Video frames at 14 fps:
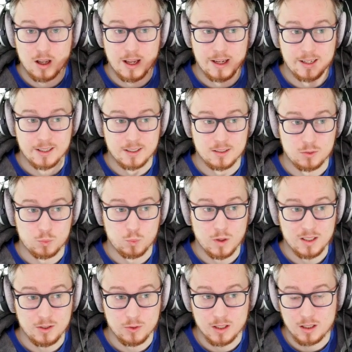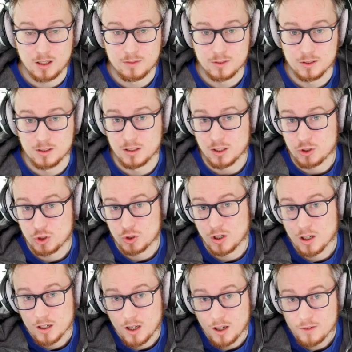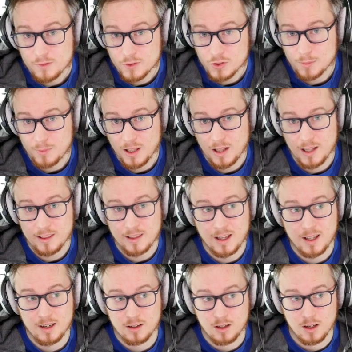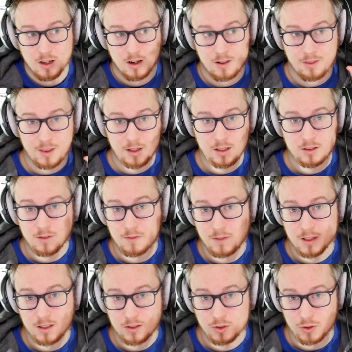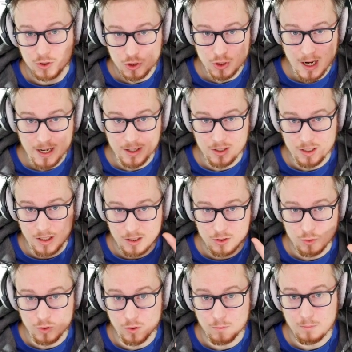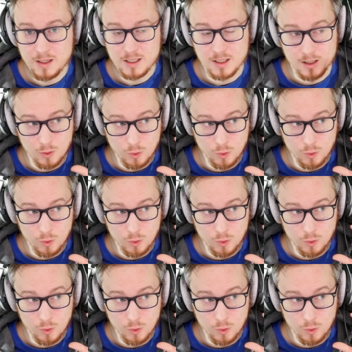And when you get offered a Shrug It Off or something like that, that doesn't fit into your strategy and you don't pick it.